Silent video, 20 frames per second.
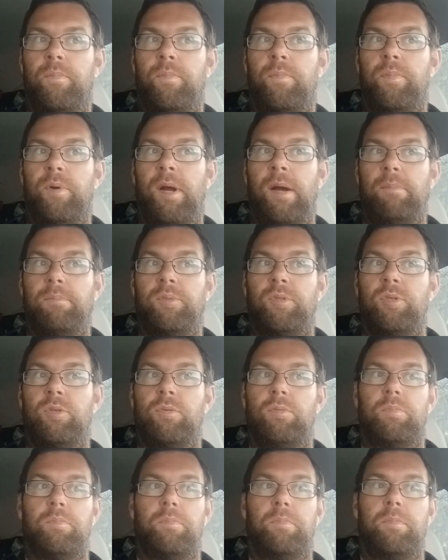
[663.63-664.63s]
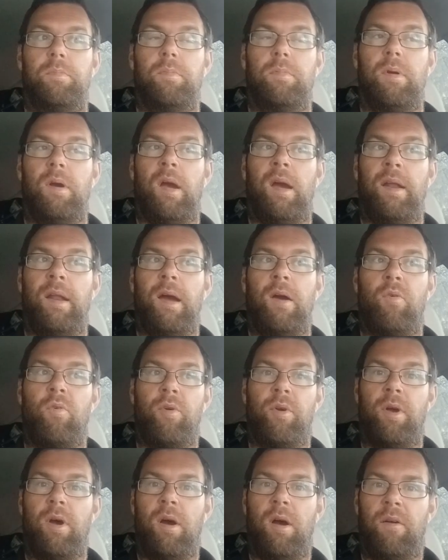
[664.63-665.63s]
perhaps an hour
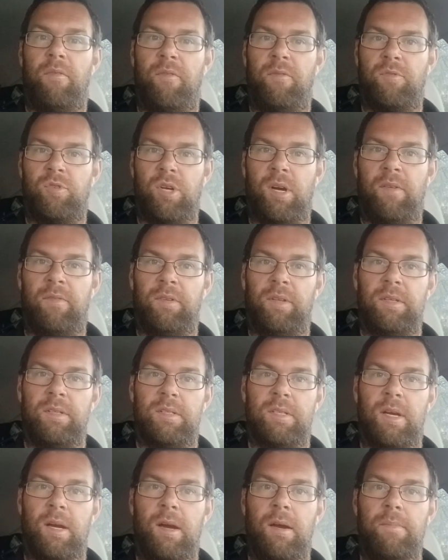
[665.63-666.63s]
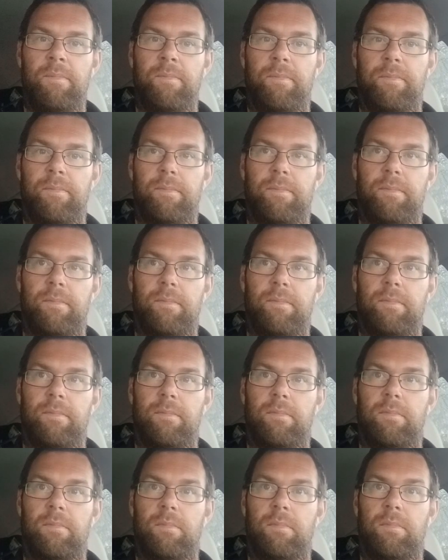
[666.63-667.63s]
and a half of travelling time
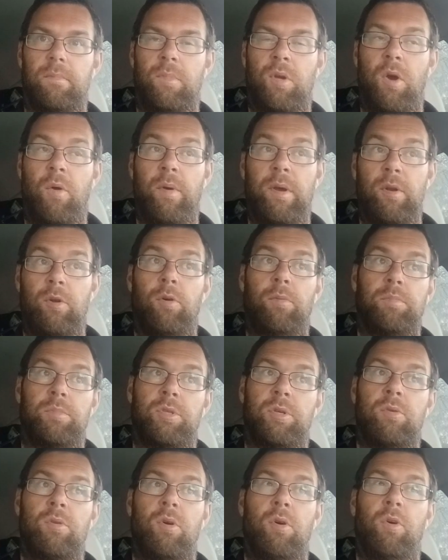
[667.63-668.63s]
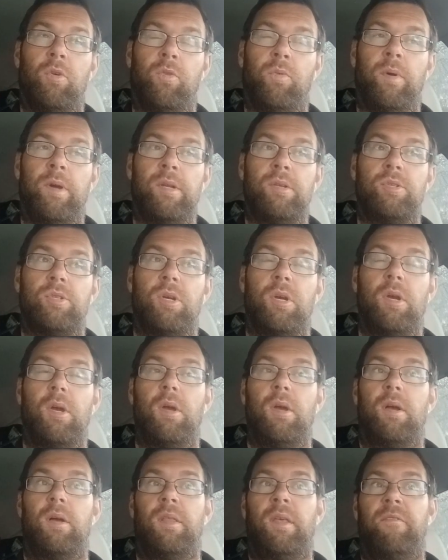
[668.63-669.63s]
going up to Northwich,
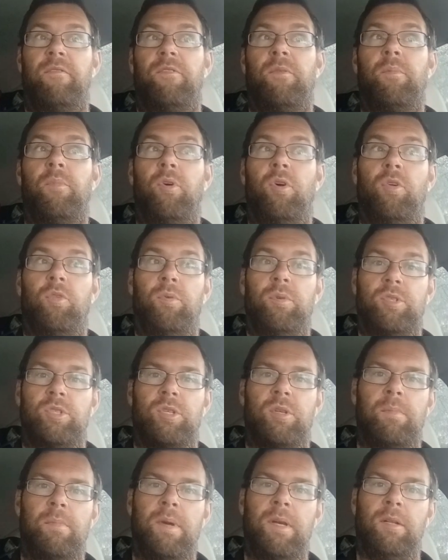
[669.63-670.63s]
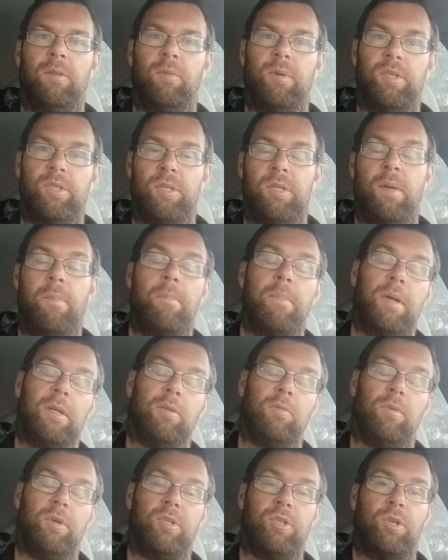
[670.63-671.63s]
and then from Northwich to Middlewich, and then
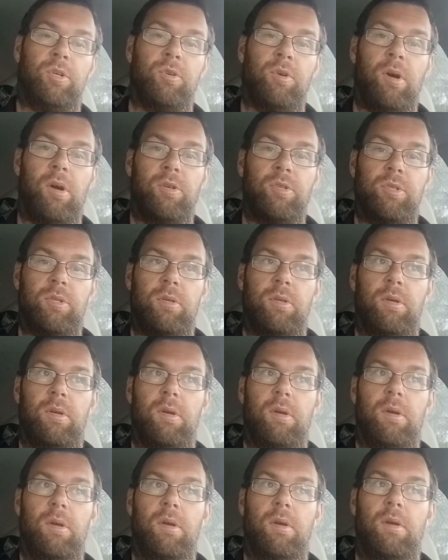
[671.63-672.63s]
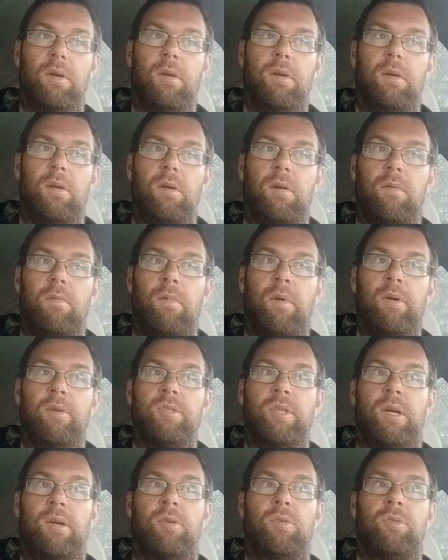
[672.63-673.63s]
Middlewich across.
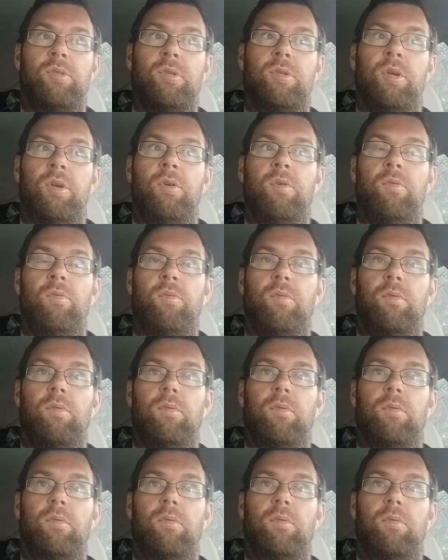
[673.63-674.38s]
Whereas I could do